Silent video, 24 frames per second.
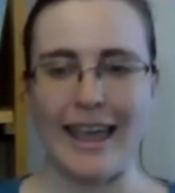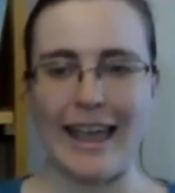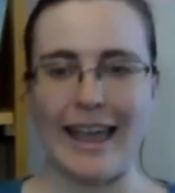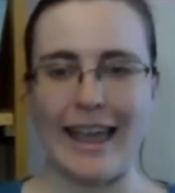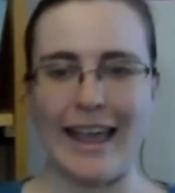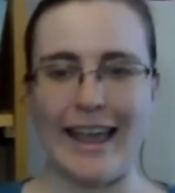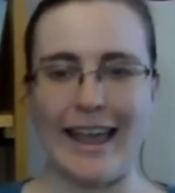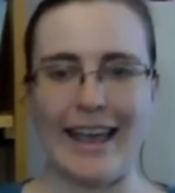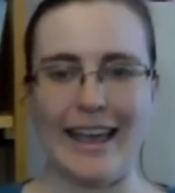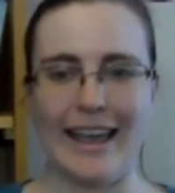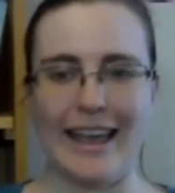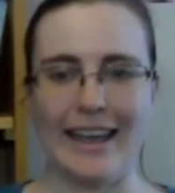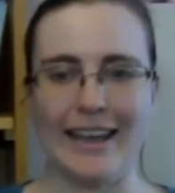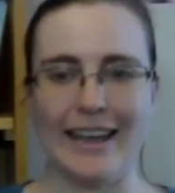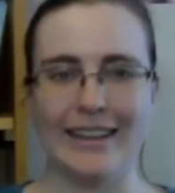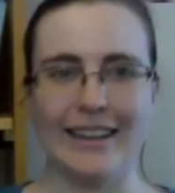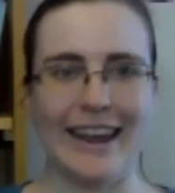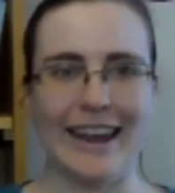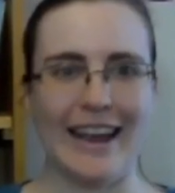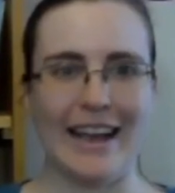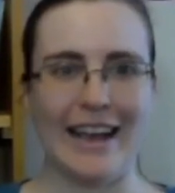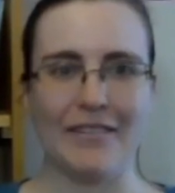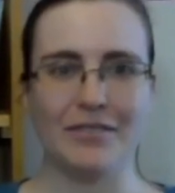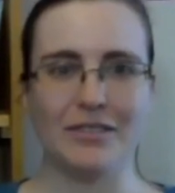And
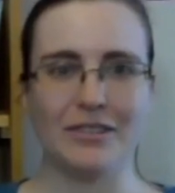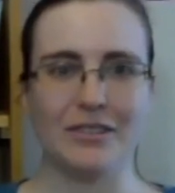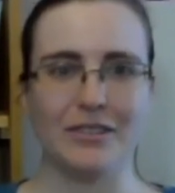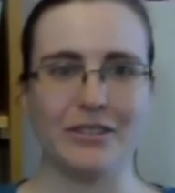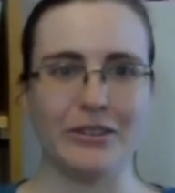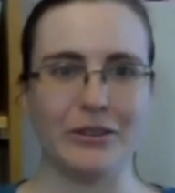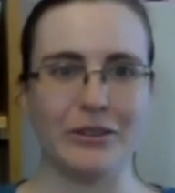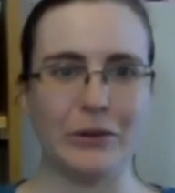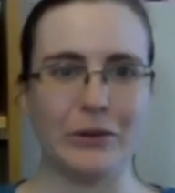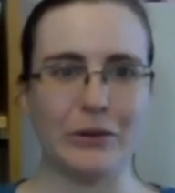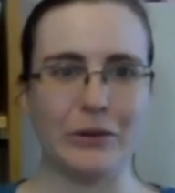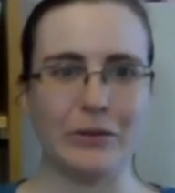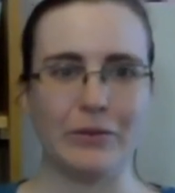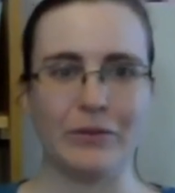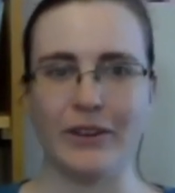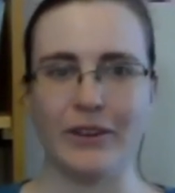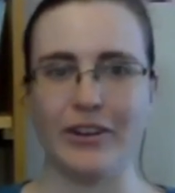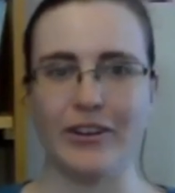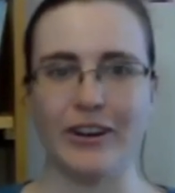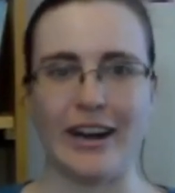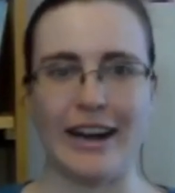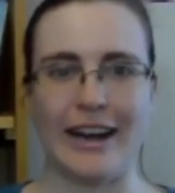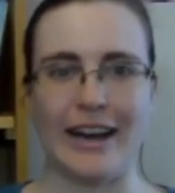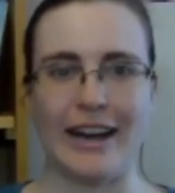they have to
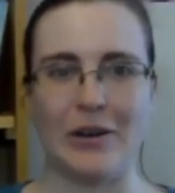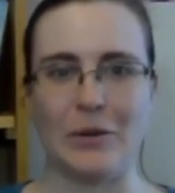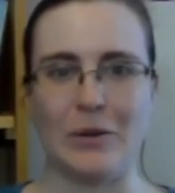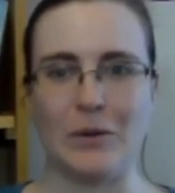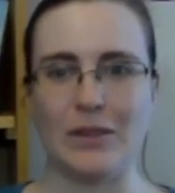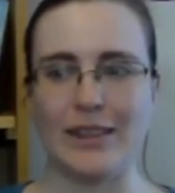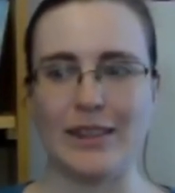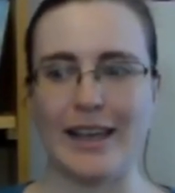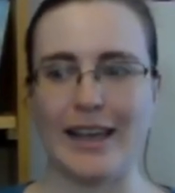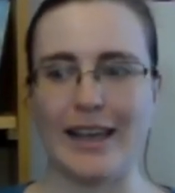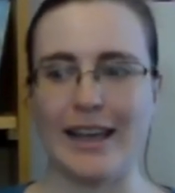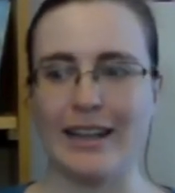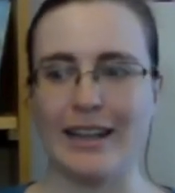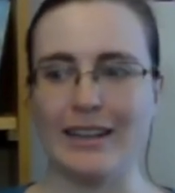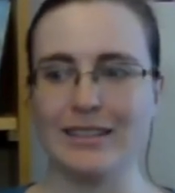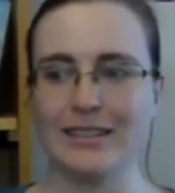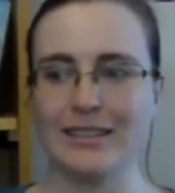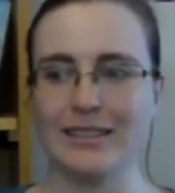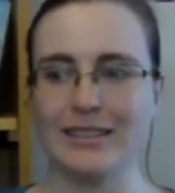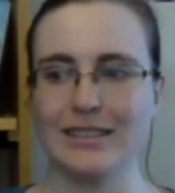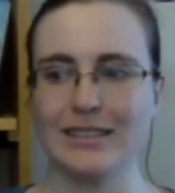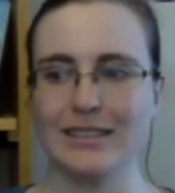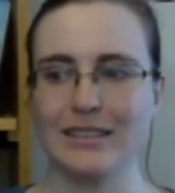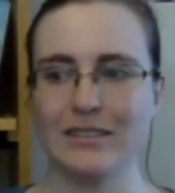figure out that,
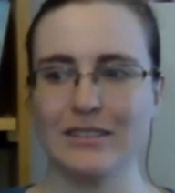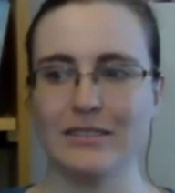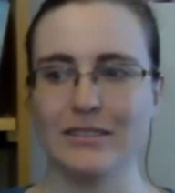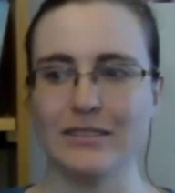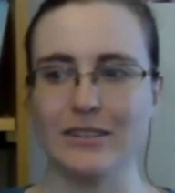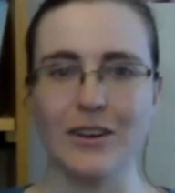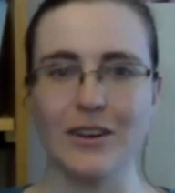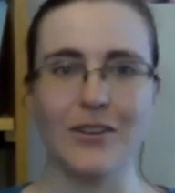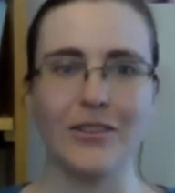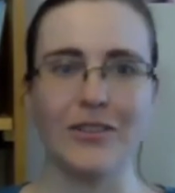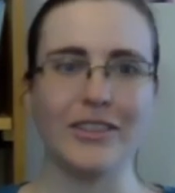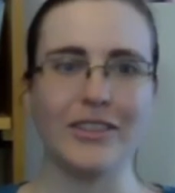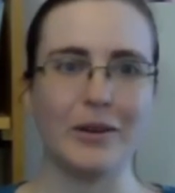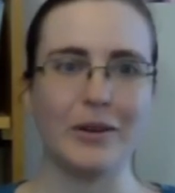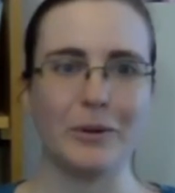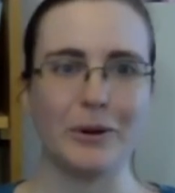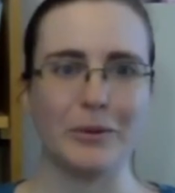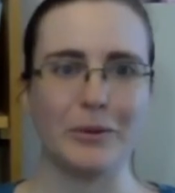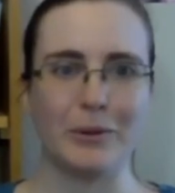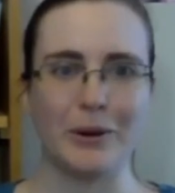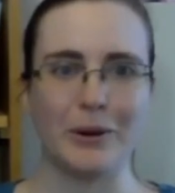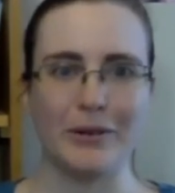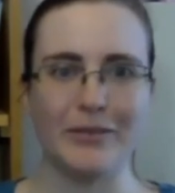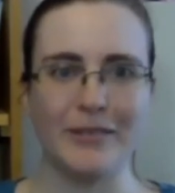no, they
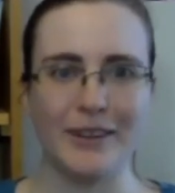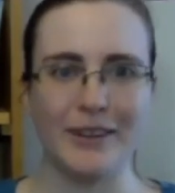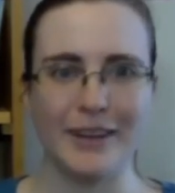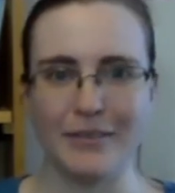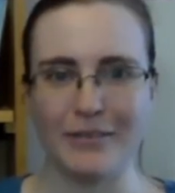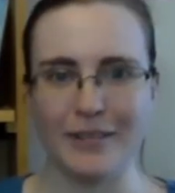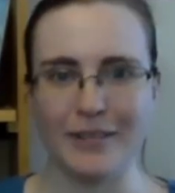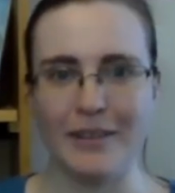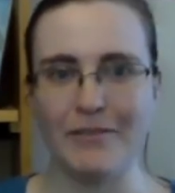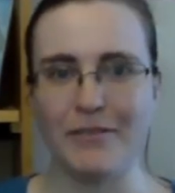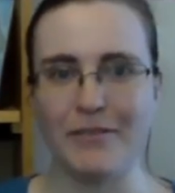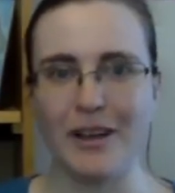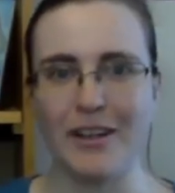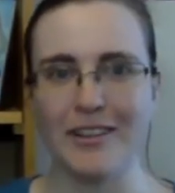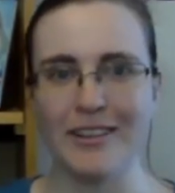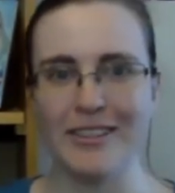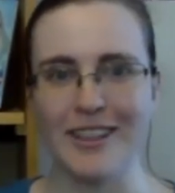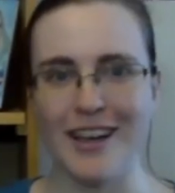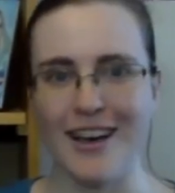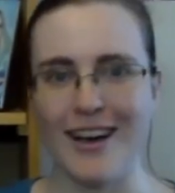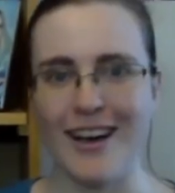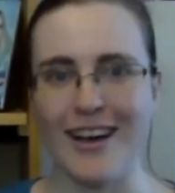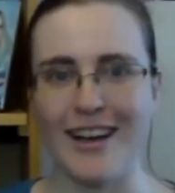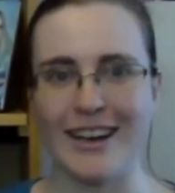were worthy of love all
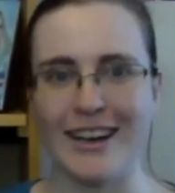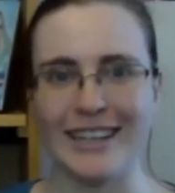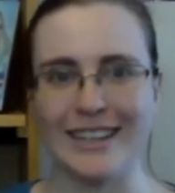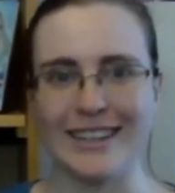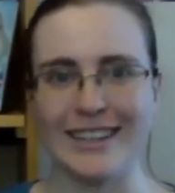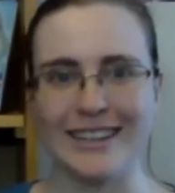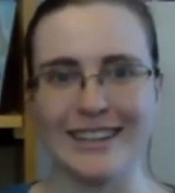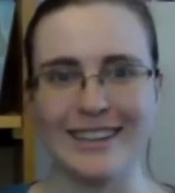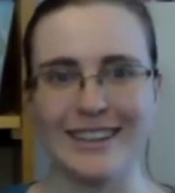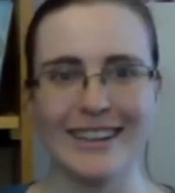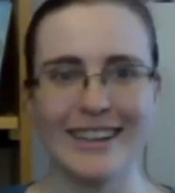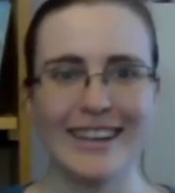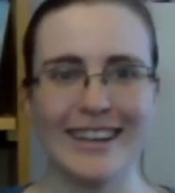along, and